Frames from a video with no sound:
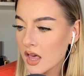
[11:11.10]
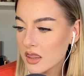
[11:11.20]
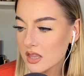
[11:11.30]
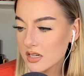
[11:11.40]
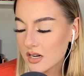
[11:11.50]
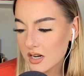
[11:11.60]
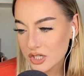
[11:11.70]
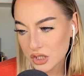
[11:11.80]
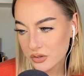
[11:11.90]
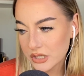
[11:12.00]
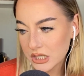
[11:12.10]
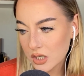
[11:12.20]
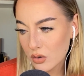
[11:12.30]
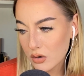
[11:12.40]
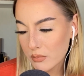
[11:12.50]
The Conjuring
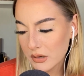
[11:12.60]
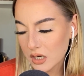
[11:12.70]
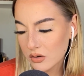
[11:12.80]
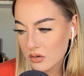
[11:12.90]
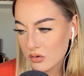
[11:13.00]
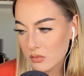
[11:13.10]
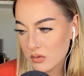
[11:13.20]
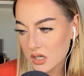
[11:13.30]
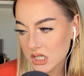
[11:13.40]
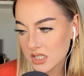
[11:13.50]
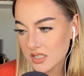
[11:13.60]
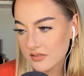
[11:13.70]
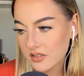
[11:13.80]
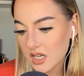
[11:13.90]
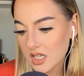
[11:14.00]
or Paranormal
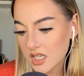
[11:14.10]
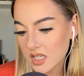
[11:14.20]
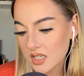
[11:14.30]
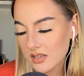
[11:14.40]
Activity?